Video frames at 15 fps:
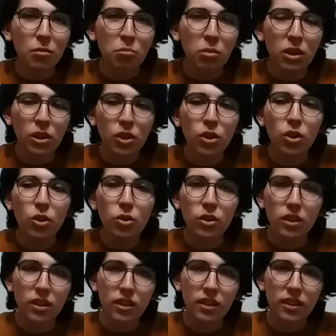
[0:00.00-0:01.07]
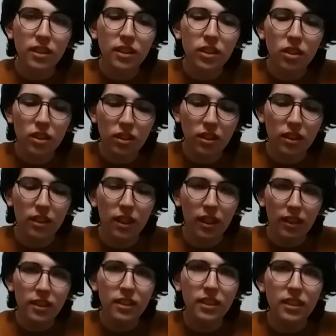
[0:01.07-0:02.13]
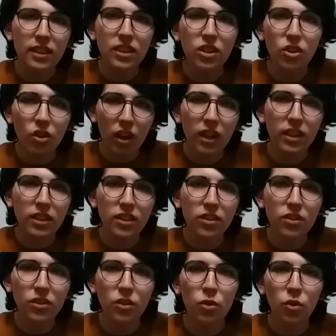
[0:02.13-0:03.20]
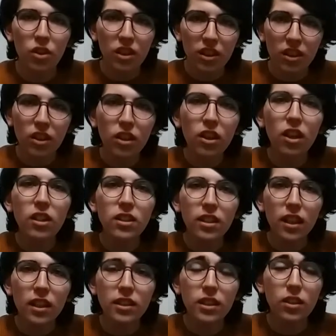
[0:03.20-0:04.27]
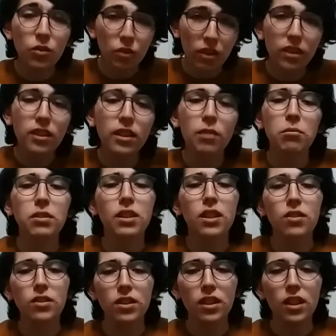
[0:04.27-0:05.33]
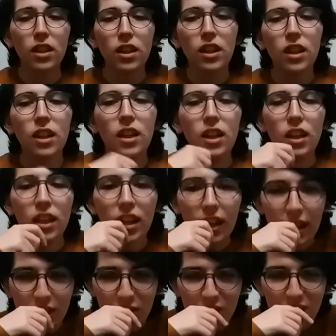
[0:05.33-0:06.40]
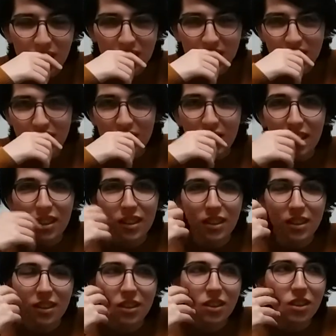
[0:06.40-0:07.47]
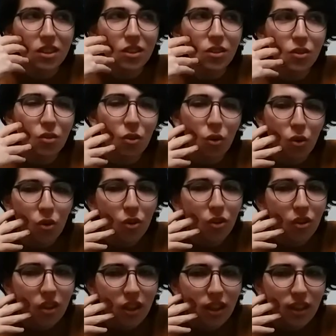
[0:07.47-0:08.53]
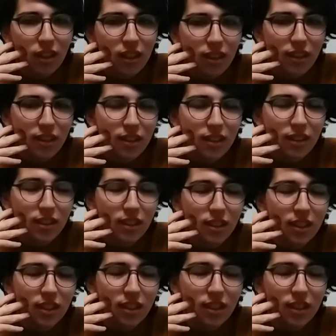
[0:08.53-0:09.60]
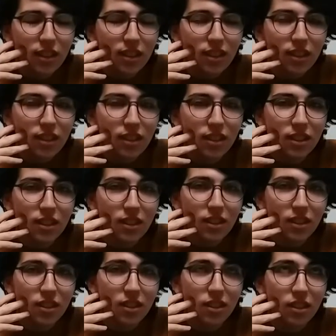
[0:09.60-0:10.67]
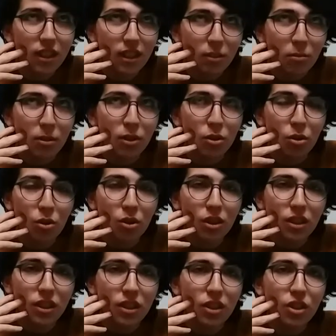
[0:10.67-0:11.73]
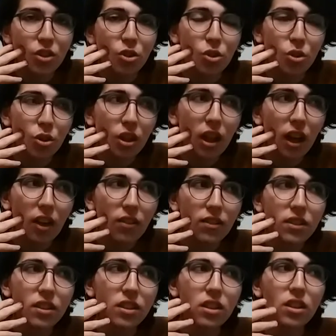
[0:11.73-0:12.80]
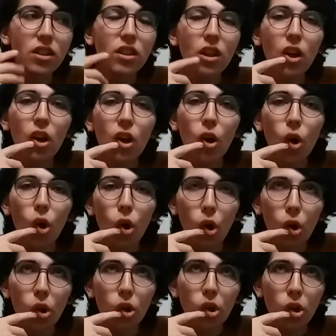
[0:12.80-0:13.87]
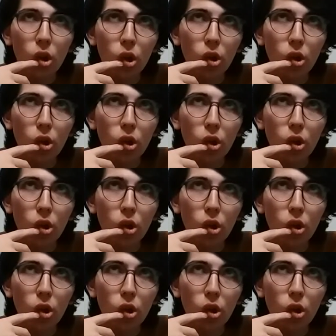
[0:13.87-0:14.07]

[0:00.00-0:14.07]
but the class is interactive within the context and within themselves. Anyways, the fourth thing uh, task-based learning should have is a whole